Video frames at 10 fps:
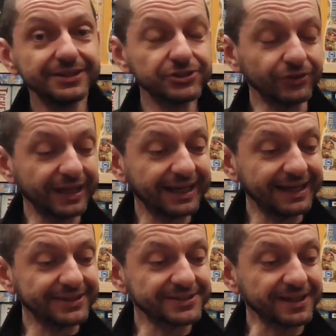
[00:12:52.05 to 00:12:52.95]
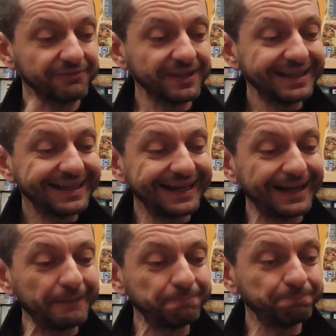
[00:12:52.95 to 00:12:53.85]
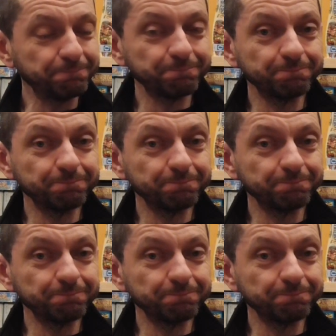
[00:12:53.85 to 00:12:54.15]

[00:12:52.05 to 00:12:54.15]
So that kind of stuff. Um,